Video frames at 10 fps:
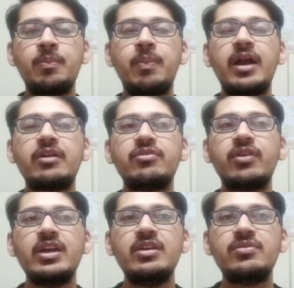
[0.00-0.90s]
Part
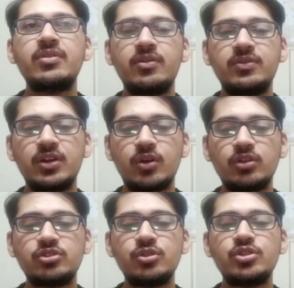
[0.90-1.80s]
5 of the
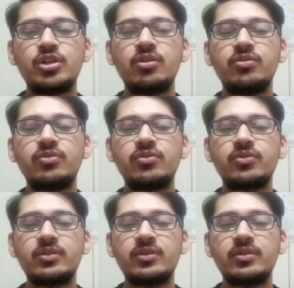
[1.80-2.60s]
Constitution of